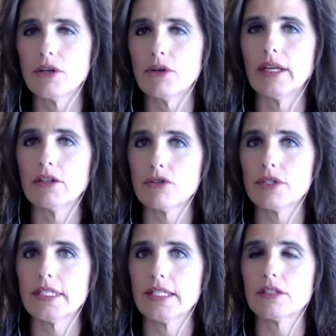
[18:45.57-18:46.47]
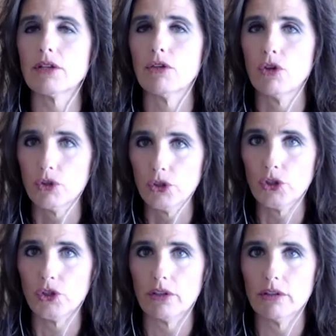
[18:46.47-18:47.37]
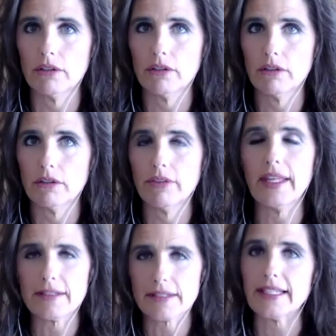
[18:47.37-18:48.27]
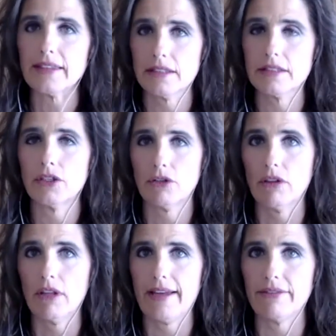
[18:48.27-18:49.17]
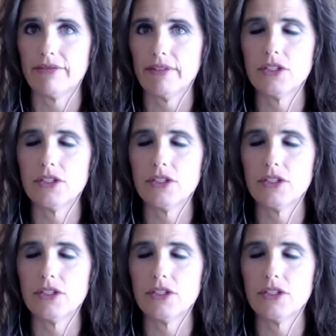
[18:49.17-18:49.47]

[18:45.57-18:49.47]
so interesting to learn things like this in your life.